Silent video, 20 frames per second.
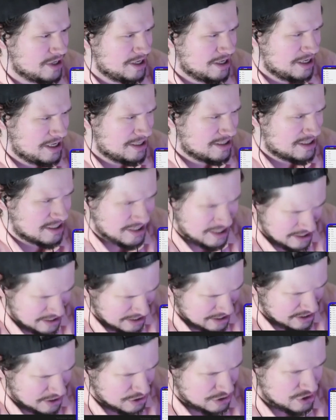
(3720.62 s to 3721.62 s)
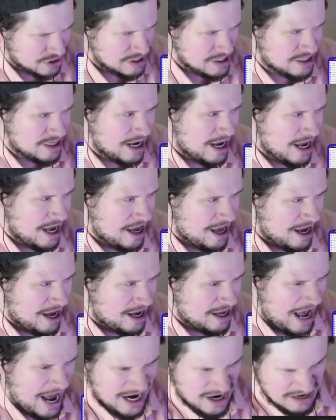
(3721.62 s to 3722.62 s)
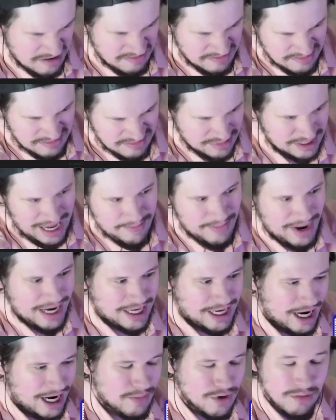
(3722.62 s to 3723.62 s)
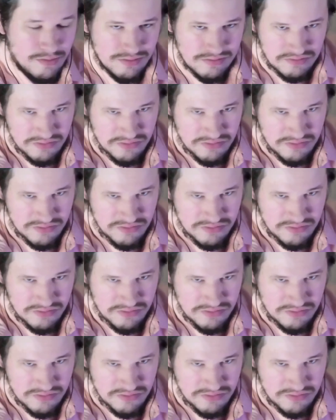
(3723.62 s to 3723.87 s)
6600, it's not my camera.